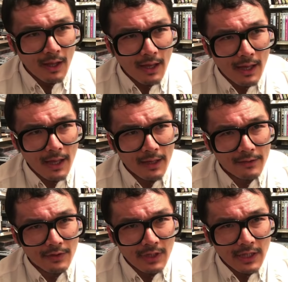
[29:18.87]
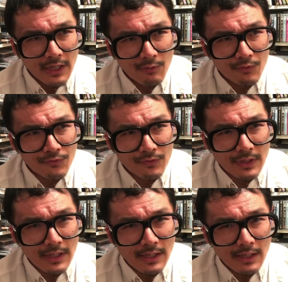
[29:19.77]
And he was
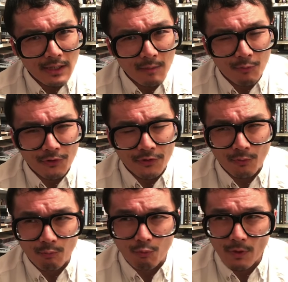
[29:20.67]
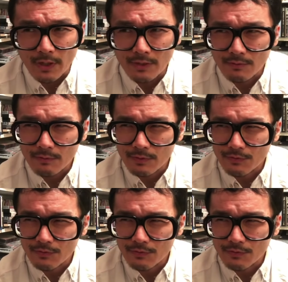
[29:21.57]
in a particular point,